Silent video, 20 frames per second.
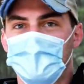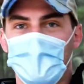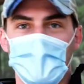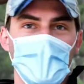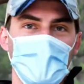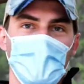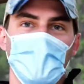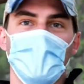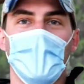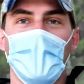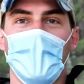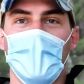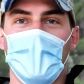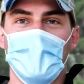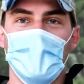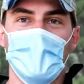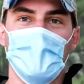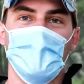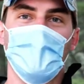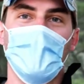this beautiful
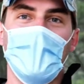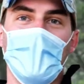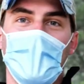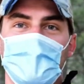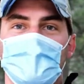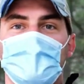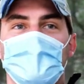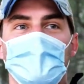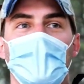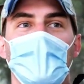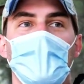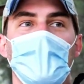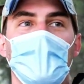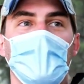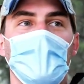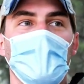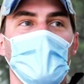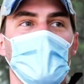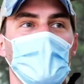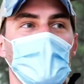canyon and we're
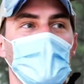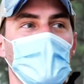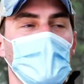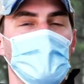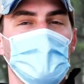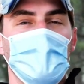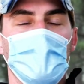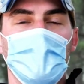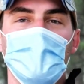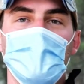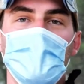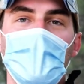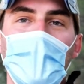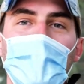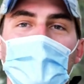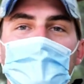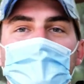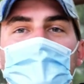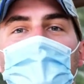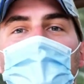outside, but we're
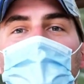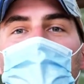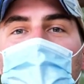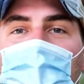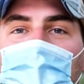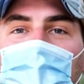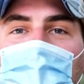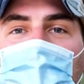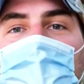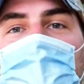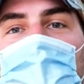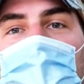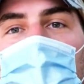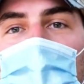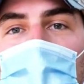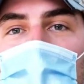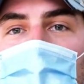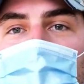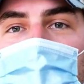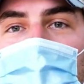asking and
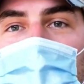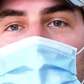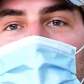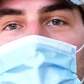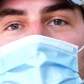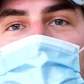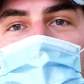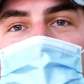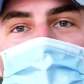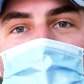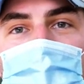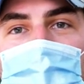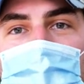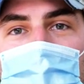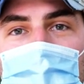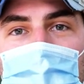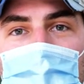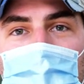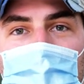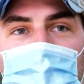encouraging all folks
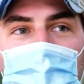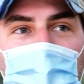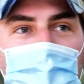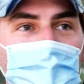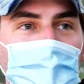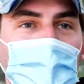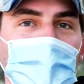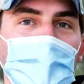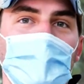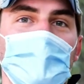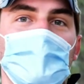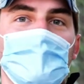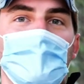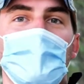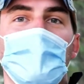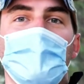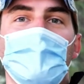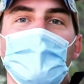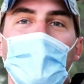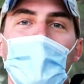to please
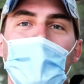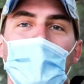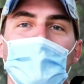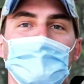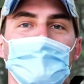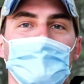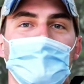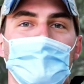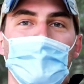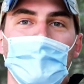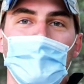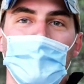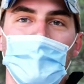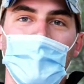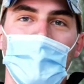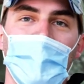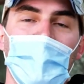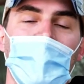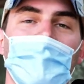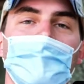bring a mask,
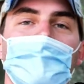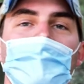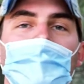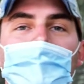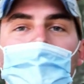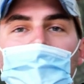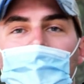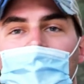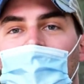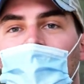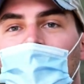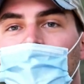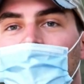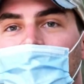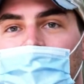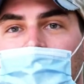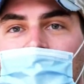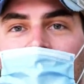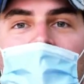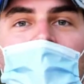have one in the
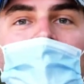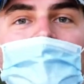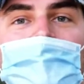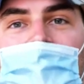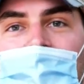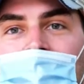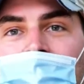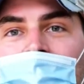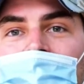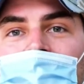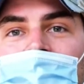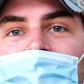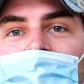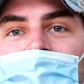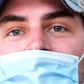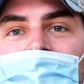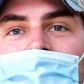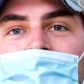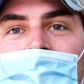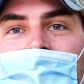car before you head up the
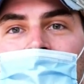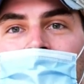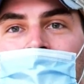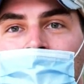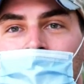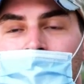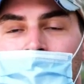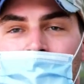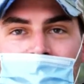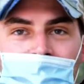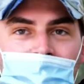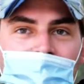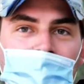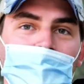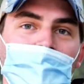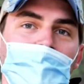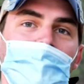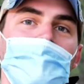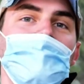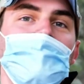canyon. We want
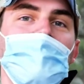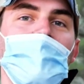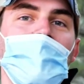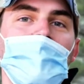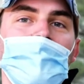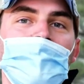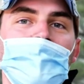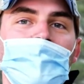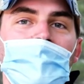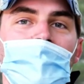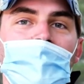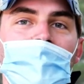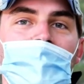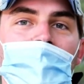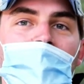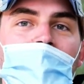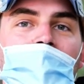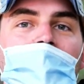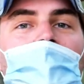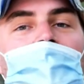to keep you safe
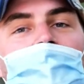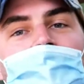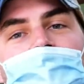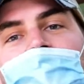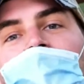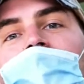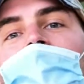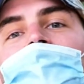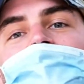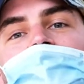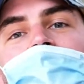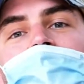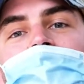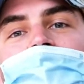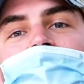and our staff